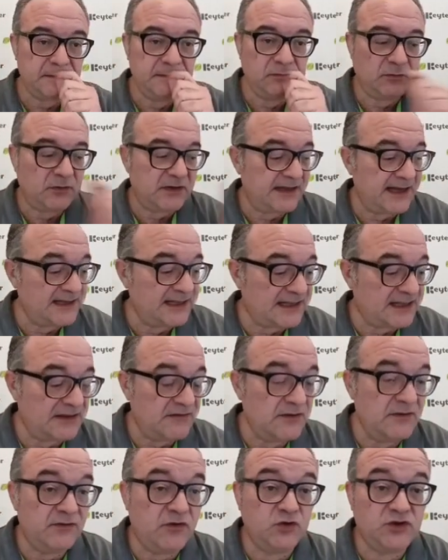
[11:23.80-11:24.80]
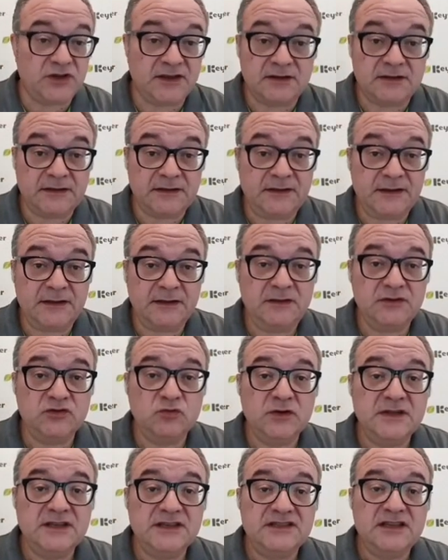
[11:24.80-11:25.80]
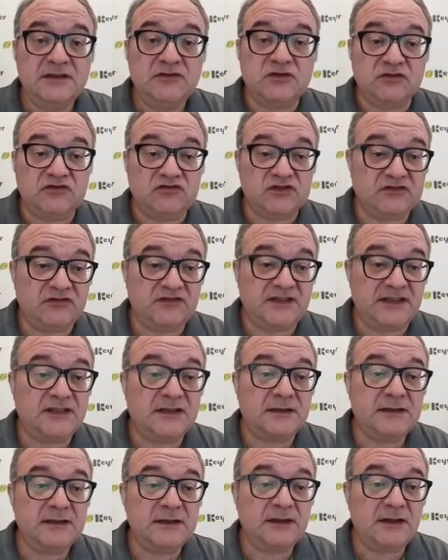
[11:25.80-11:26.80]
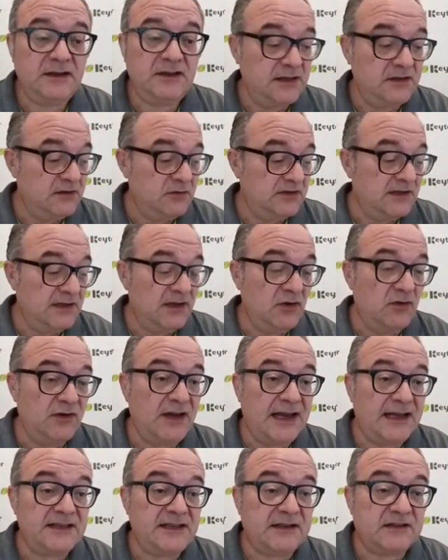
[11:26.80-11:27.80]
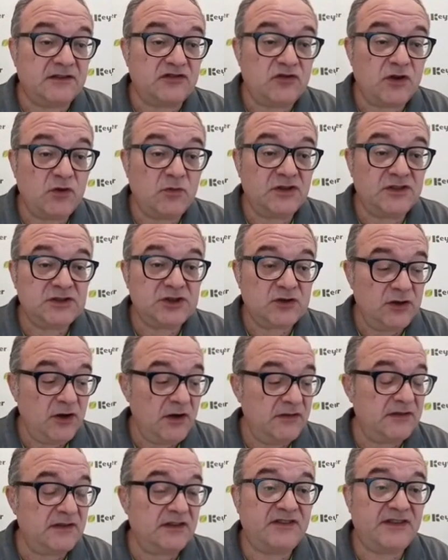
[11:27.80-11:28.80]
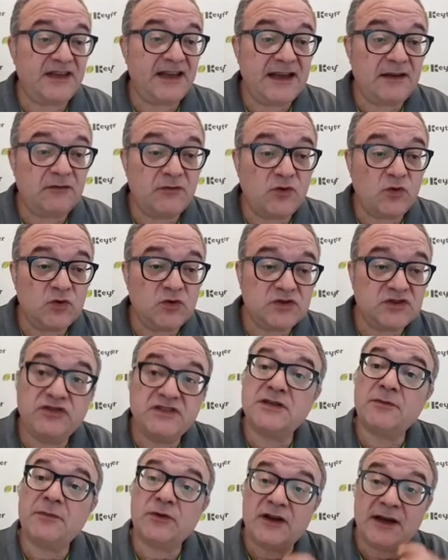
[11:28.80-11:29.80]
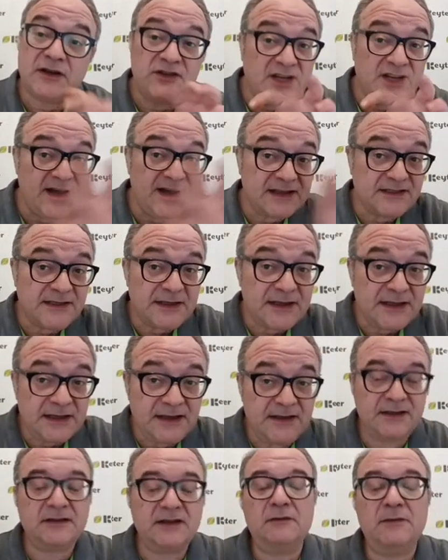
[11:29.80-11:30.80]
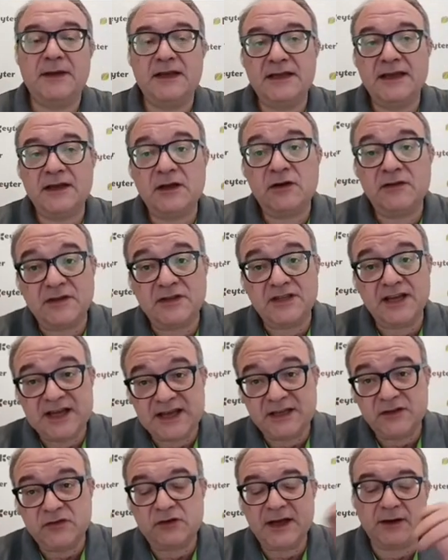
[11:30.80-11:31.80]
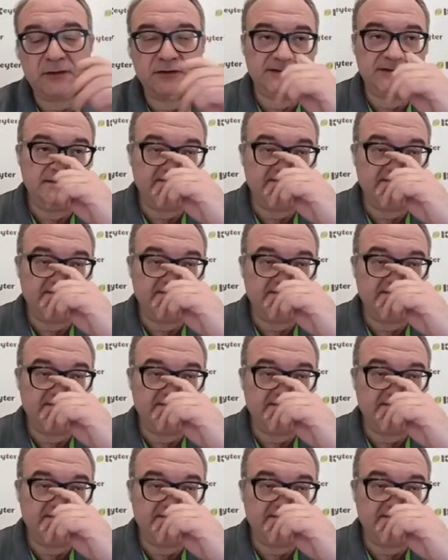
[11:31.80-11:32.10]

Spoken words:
With any given point, 2750, we'd locate and throw it along the same or a similar line, depending on the diagram.